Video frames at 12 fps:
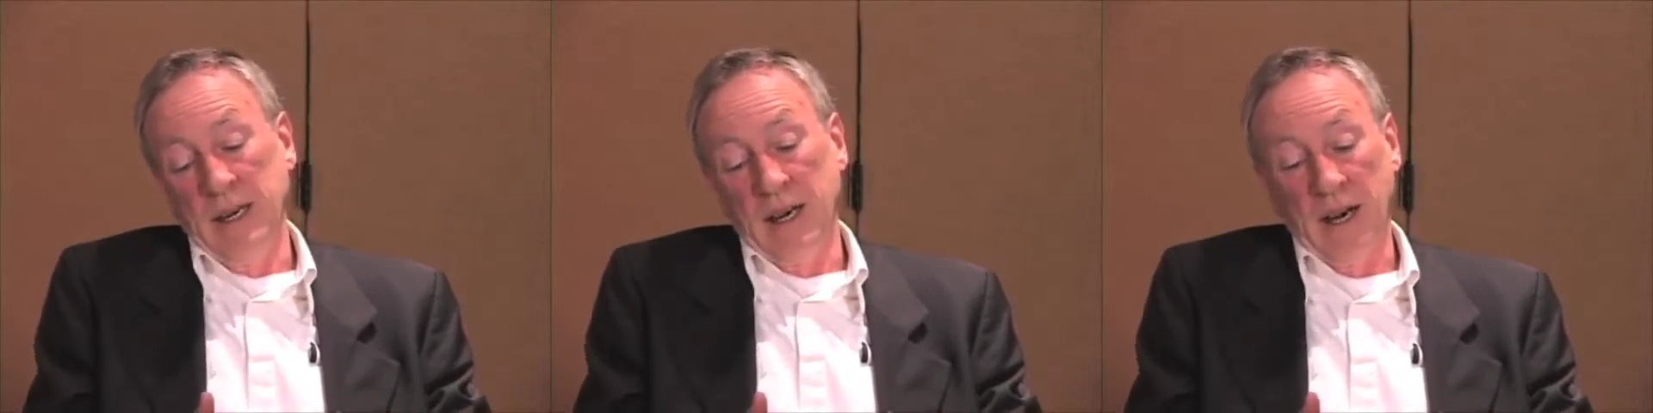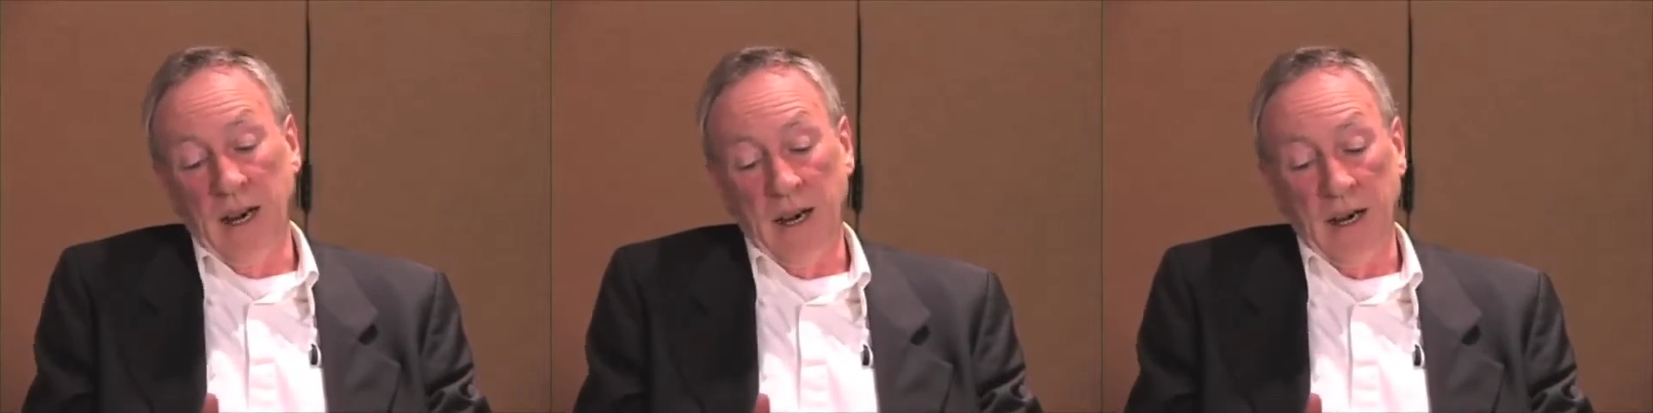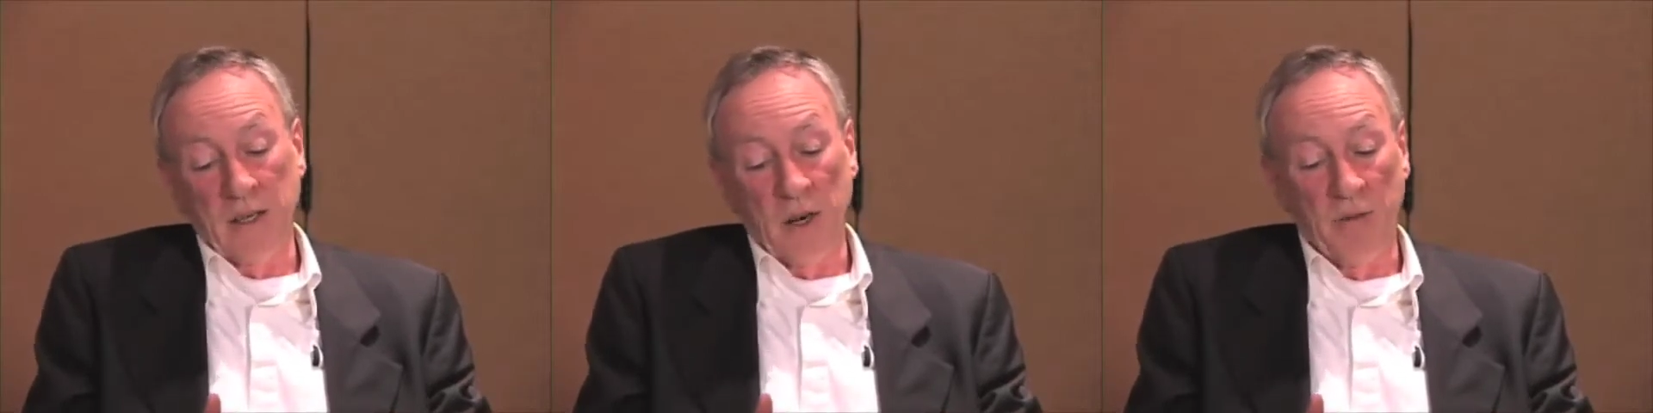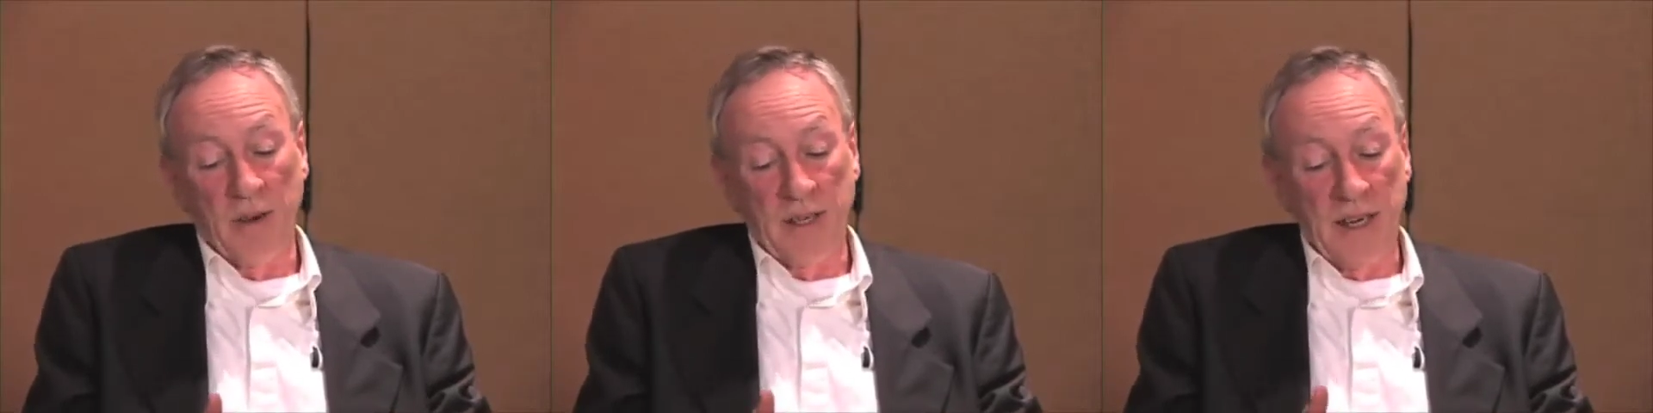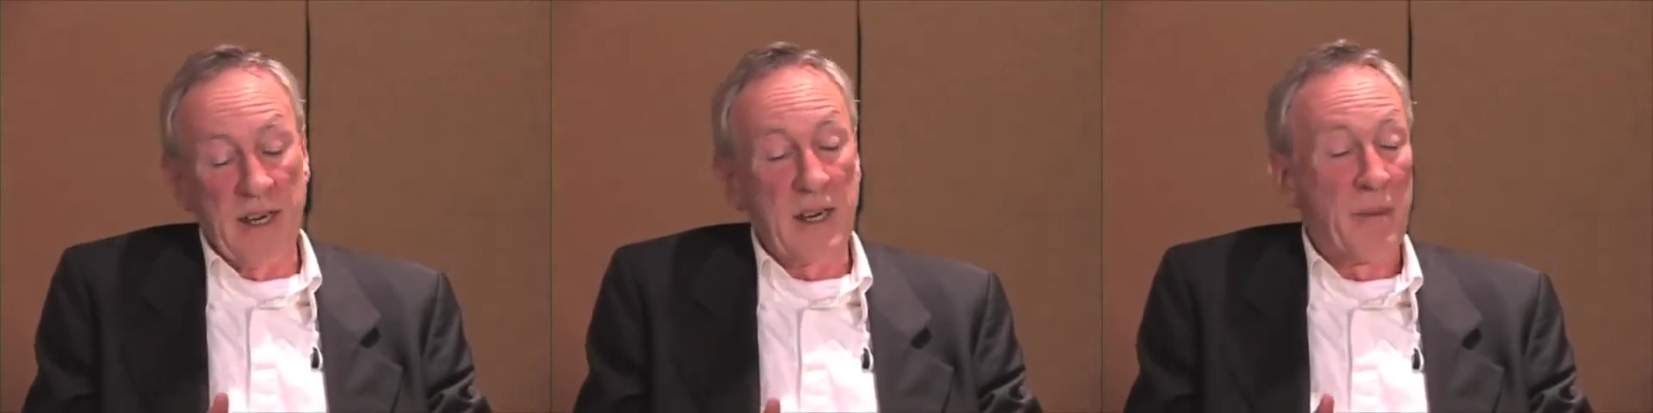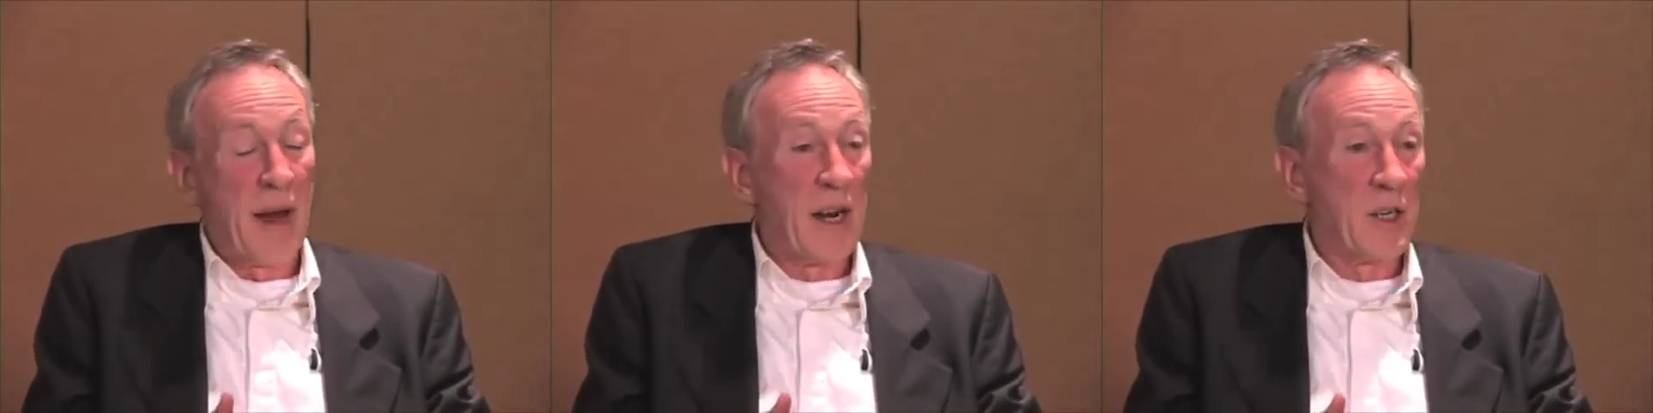a sort of a data
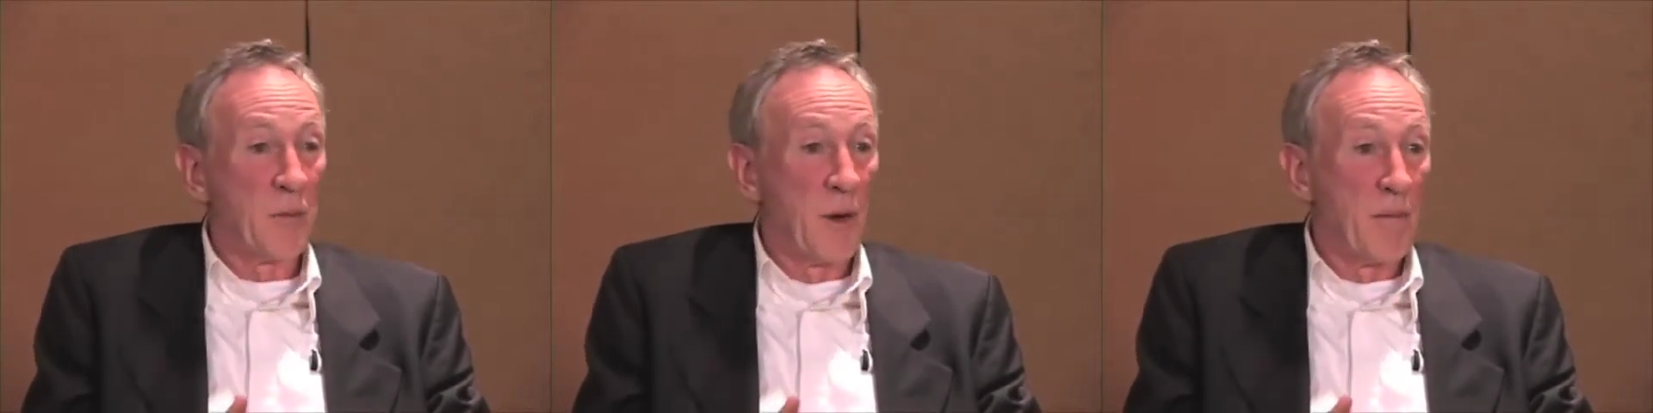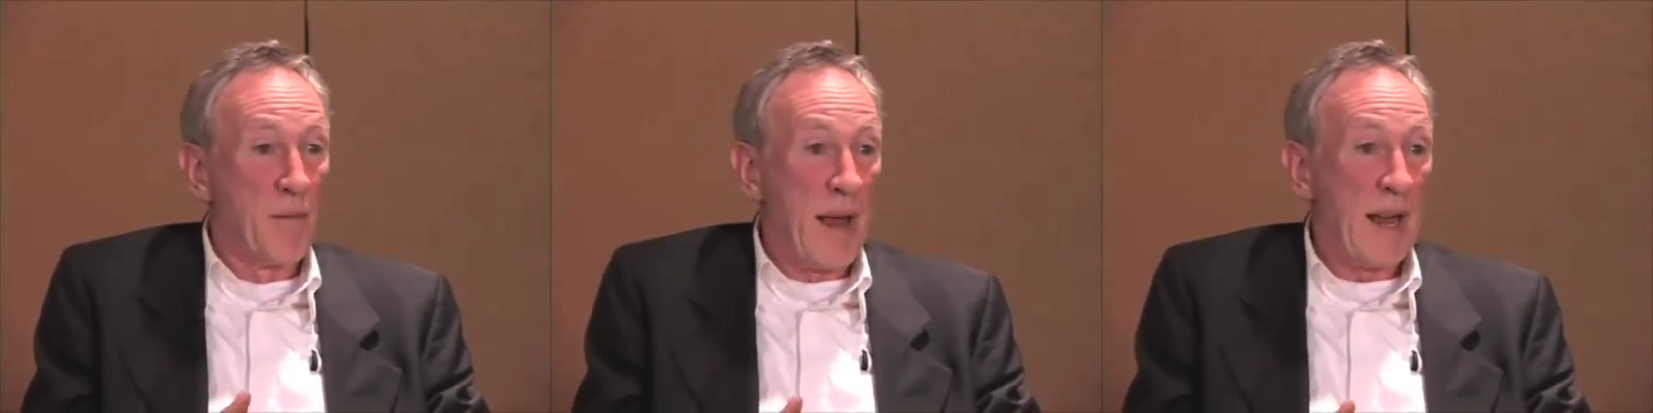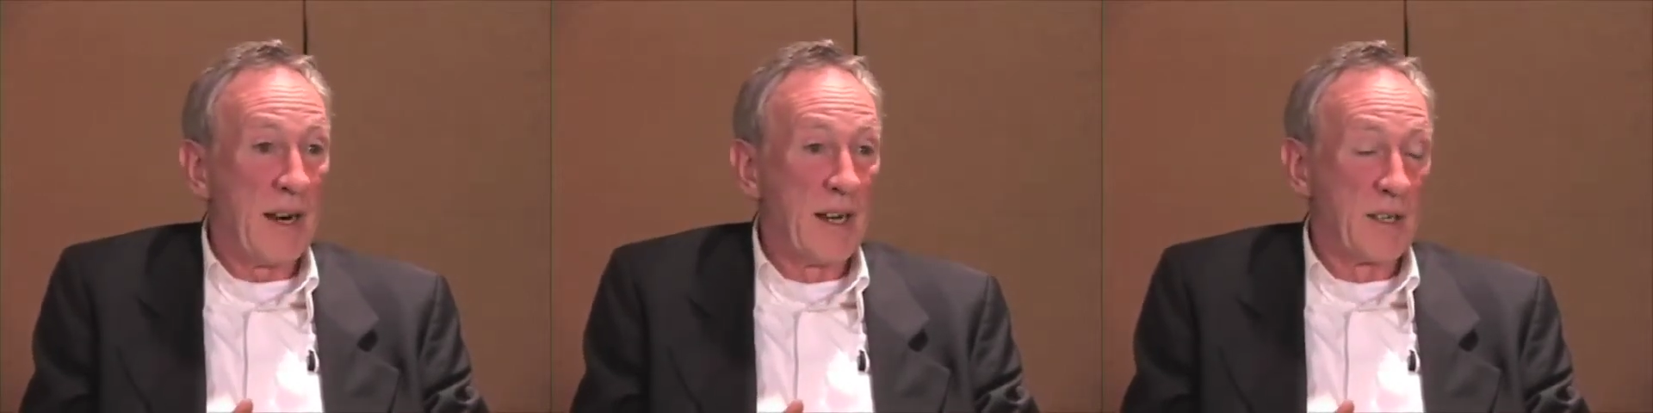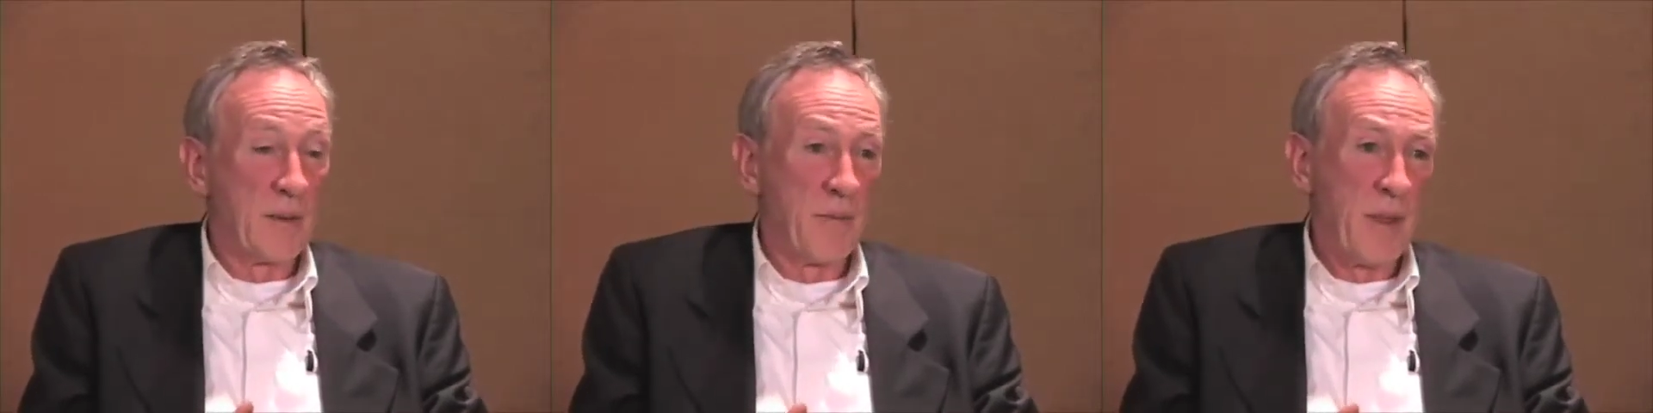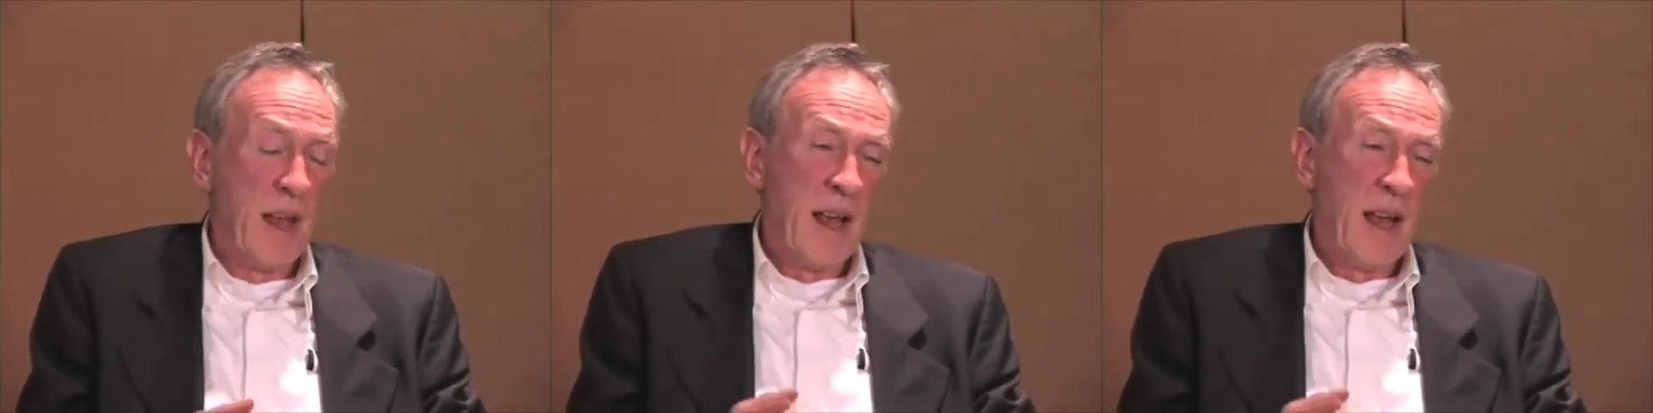management mechanism,